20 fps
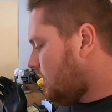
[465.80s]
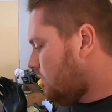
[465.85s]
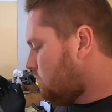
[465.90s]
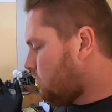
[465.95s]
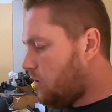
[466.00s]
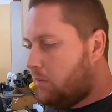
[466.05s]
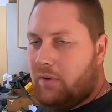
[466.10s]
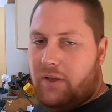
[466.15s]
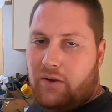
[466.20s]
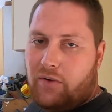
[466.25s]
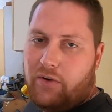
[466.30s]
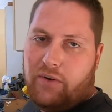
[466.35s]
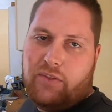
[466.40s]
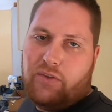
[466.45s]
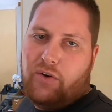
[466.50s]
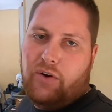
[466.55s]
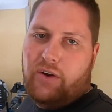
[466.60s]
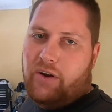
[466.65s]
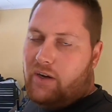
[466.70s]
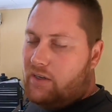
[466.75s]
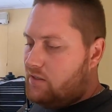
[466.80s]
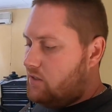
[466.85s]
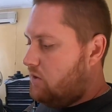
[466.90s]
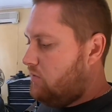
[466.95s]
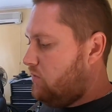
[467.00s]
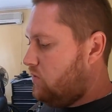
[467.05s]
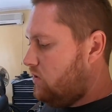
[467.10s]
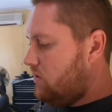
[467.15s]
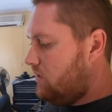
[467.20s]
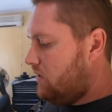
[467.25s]
Probably going to throw you guys
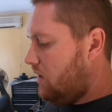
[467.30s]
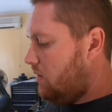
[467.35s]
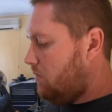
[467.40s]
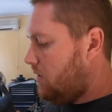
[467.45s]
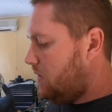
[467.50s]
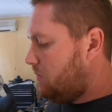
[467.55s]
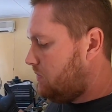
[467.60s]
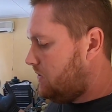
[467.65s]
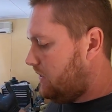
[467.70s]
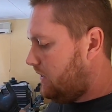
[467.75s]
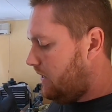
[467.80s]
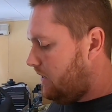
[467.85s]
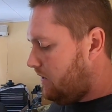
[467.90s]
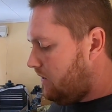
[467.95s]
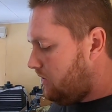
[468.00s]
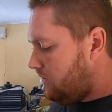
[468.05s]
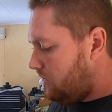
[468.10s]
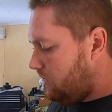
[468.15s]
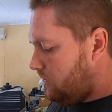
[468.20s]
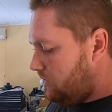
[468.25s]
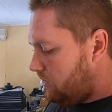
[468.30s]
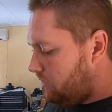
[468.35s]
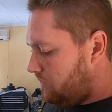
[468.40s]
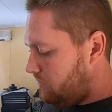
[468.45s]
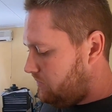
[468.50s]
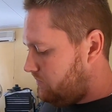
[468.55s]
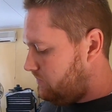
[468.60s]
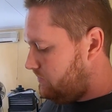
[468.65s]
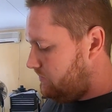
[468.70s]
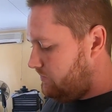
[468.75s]
over on a time lapse again. I don't know,
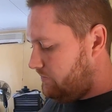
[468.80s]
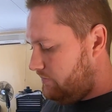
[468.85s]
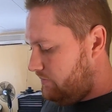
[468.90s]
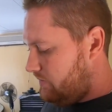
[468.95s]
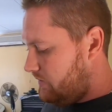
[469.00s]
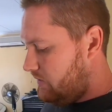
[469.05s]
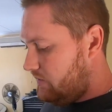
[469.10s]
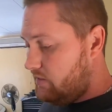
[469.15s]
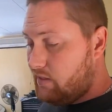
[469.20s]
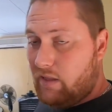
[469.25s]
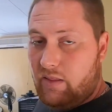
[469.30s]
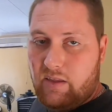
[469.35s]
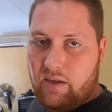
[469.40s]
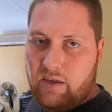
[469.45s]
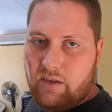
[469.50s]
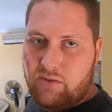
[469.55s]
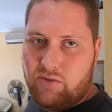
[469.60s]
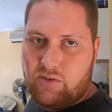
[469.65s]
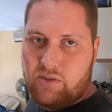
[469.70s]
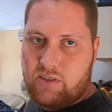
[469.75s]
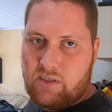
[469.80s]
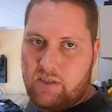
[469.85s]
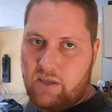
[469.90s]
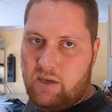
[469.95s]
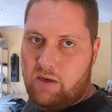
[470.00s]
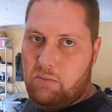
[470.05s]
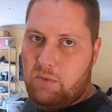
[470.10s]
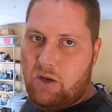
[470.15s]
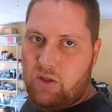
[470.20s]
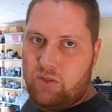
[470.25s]
there's nothing
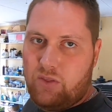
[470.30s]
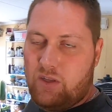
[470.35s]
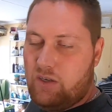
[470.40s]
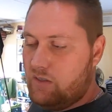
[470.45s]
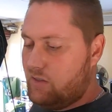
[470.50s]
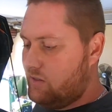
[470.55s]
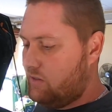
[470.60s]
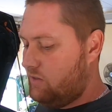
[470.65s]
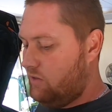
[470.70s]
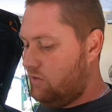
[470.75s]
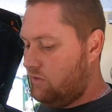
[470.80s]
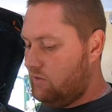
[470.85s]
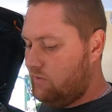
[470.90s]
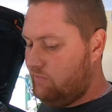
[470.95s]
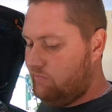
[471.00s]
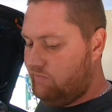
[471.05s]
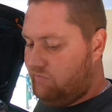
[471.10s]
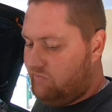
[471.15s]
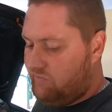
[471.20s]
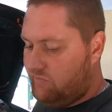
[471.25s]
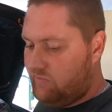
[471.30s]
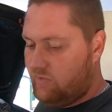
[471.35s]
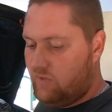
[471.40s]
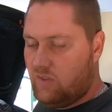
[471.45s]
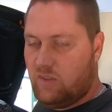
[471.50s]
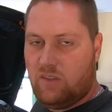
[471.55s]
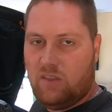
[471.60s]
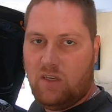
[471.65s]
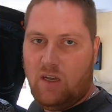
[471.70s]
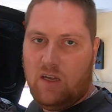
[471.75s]
interesting about this, so
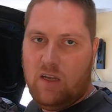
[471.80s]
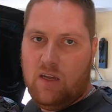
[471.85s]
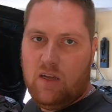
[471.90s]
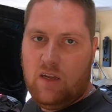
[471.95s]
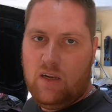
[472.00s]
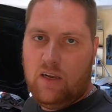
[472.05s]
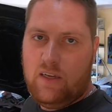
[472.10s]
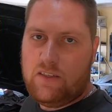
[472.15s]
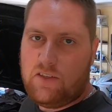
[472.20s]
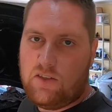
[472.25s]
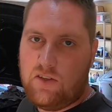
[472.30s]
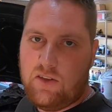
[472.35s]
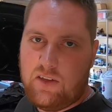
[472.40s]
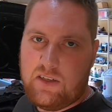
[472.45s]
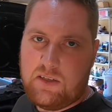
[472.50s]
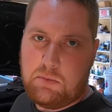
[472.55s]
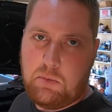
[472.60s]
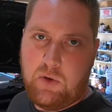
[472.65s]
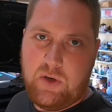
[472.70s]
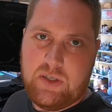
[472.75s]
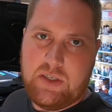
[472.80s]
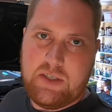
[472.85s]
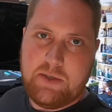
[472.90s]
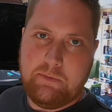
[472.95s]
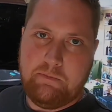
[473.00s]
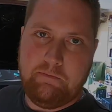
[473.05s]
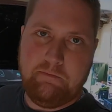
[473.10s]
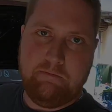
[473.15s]
let's do this, boys.